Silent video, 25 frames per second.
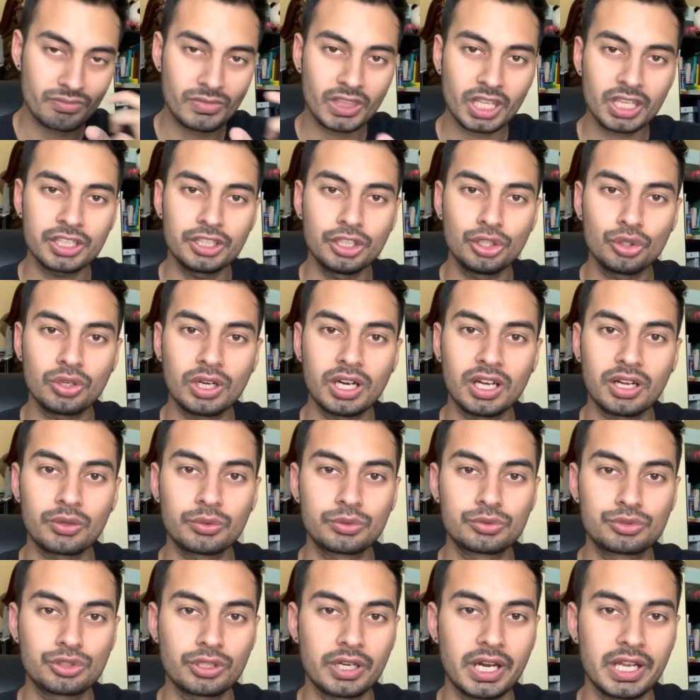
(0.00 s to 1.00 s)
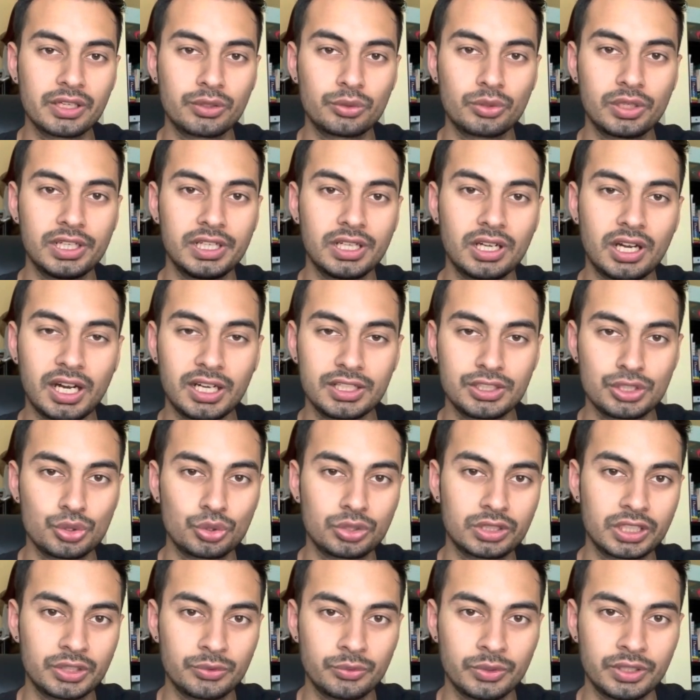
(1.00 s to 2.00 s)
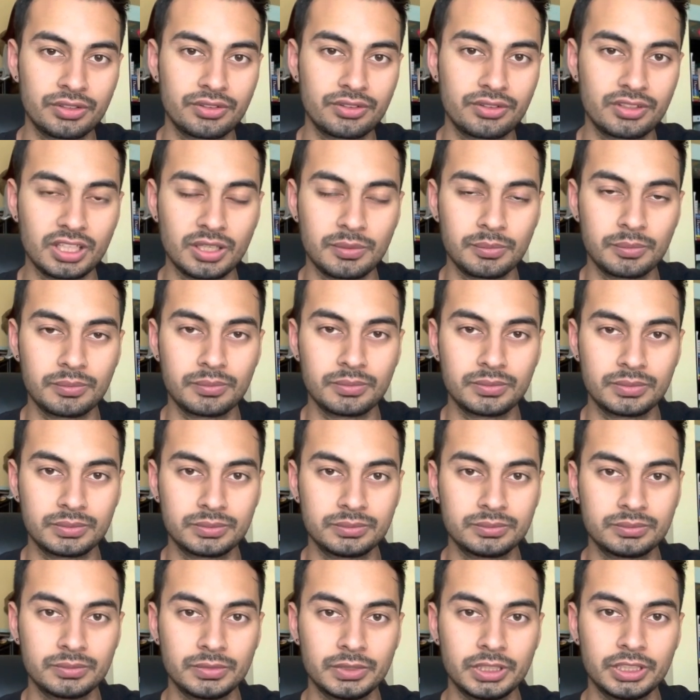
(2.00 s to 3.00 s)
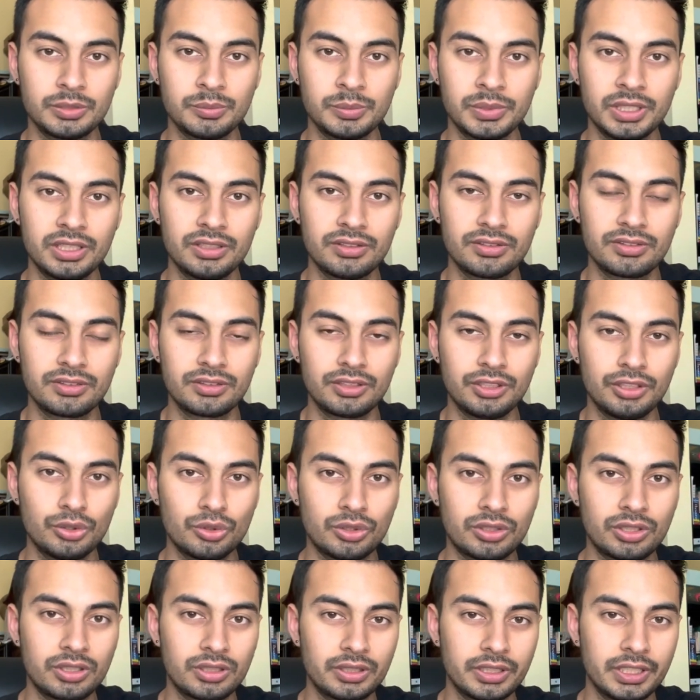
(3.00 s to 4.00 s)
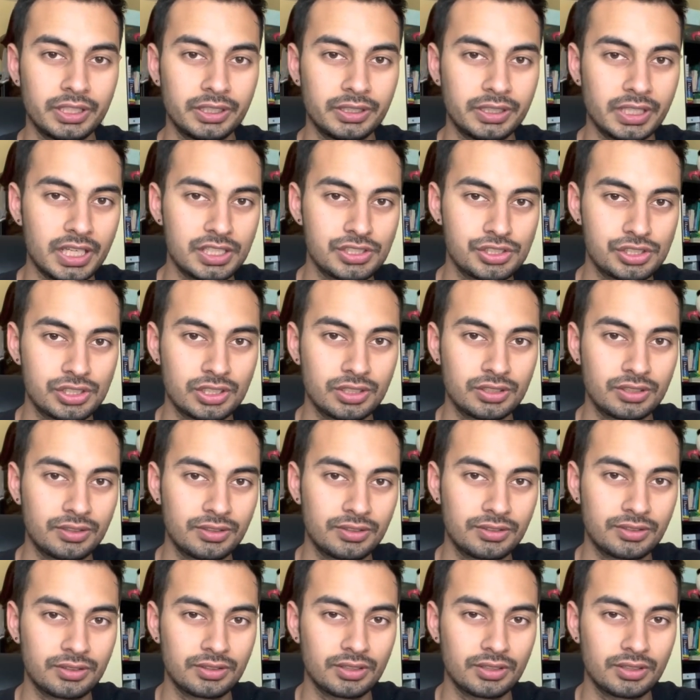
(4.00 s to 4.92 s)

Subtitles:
you are trying really hard to convince them. It means your intentions